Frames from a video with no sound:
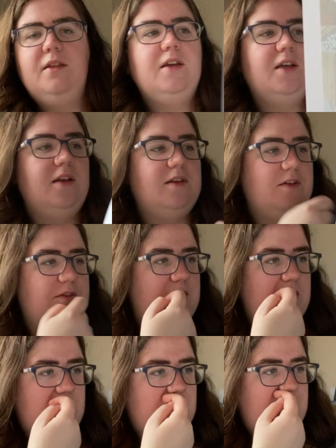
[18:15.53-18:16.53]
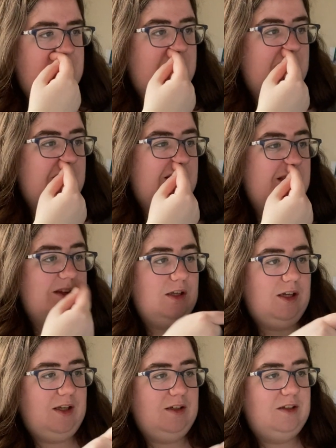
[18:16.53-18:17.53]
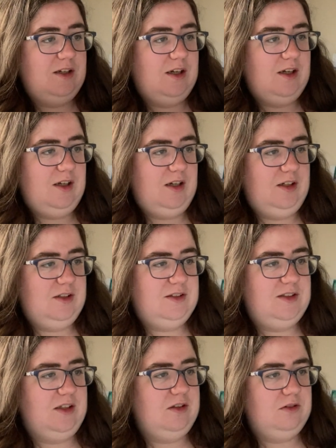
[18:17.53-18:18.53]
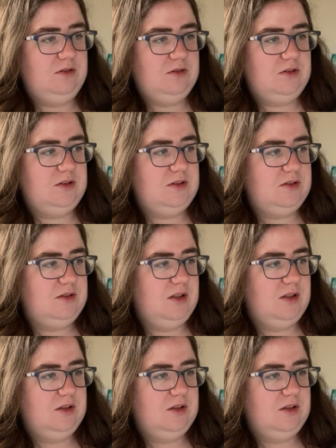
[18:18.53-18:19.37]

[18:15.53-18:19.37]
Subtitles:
these I've got the hand-dyed silks.